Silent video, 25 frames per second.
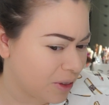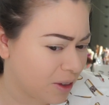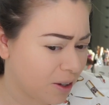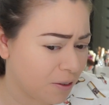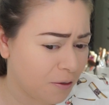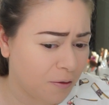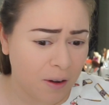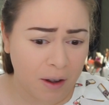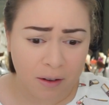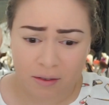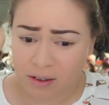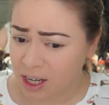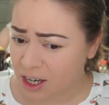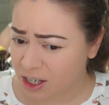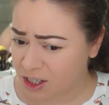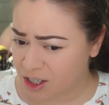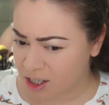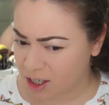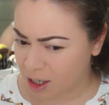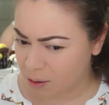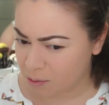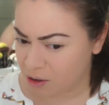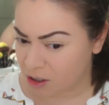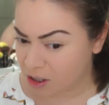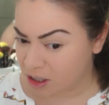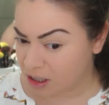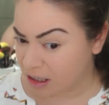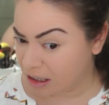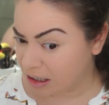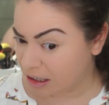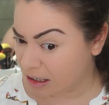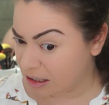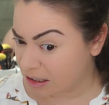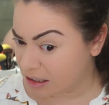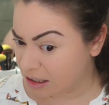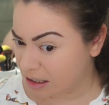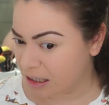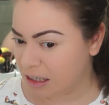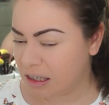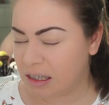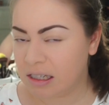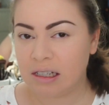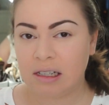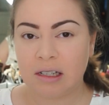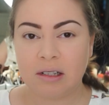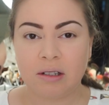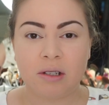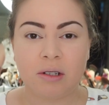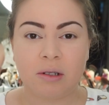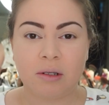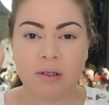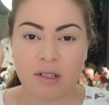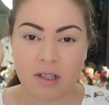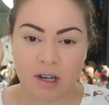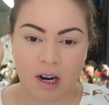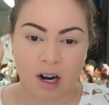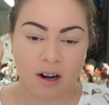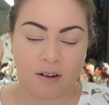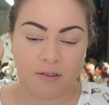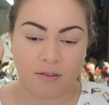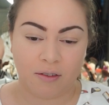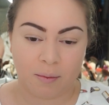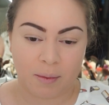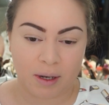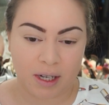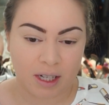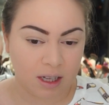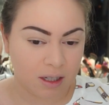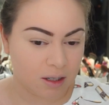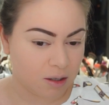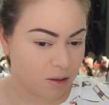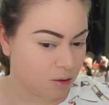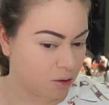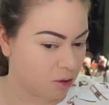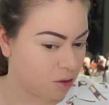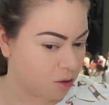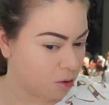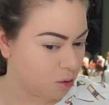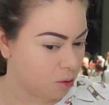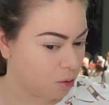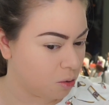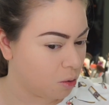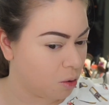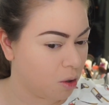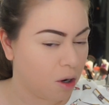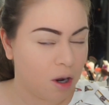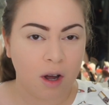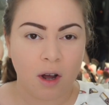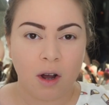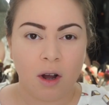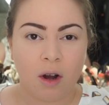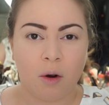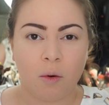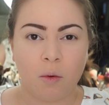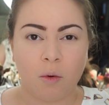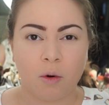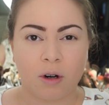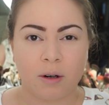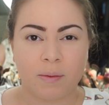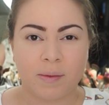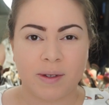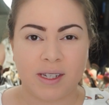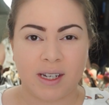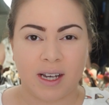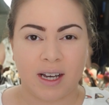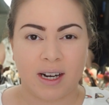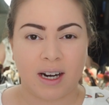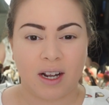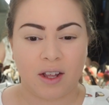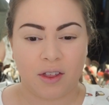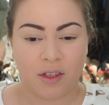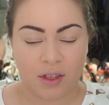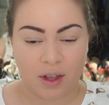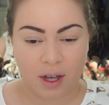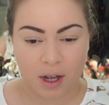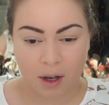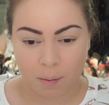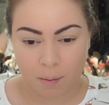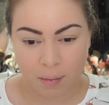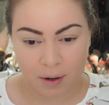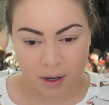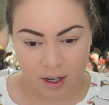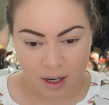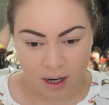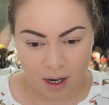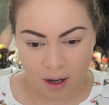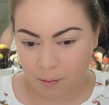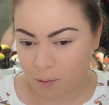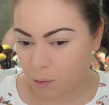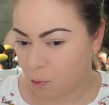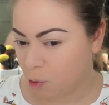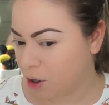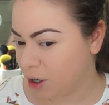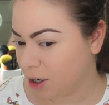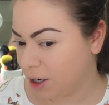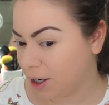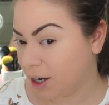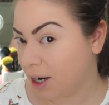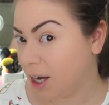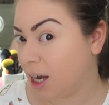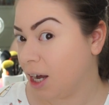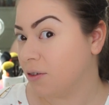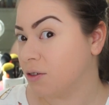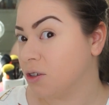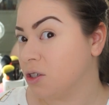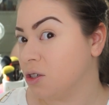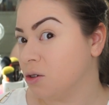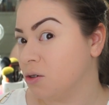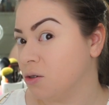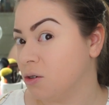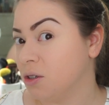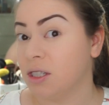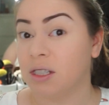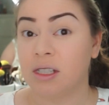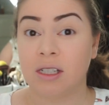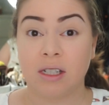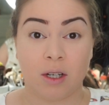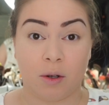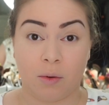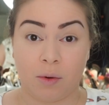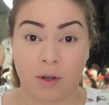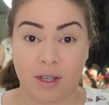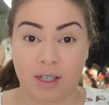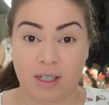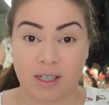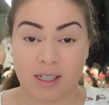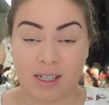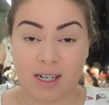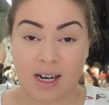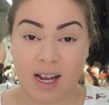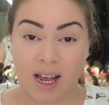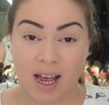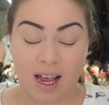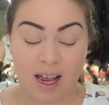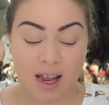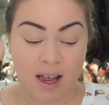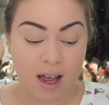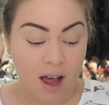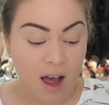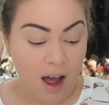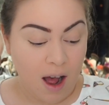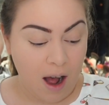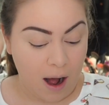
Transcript: The foundation I'm using is a little too dark for me, a little too warm side, I think, but we're gonna have to deal with it today.